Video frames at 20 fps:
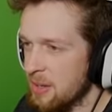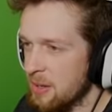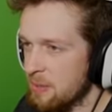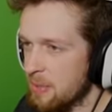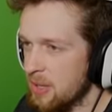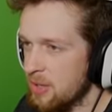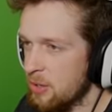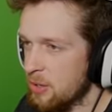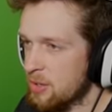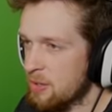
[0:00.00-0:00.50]

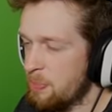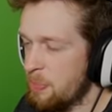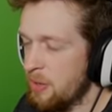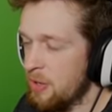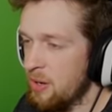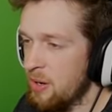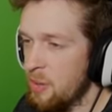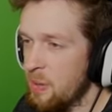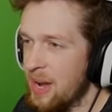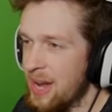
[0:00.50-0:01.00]
But no, put
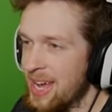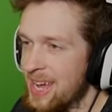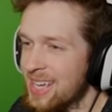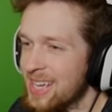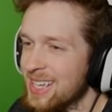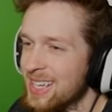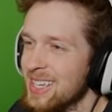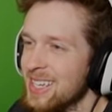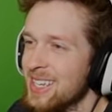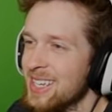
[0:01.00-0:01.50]
it away.
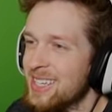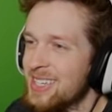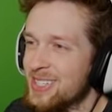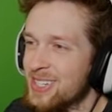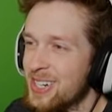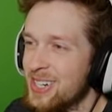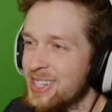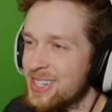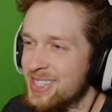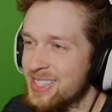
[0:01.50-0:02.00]
He tried
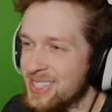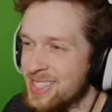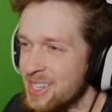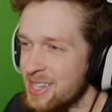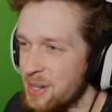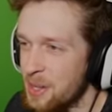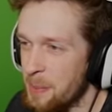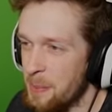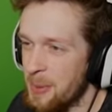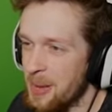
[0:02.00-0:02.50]
to
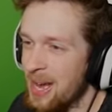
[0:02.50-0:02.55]
steal it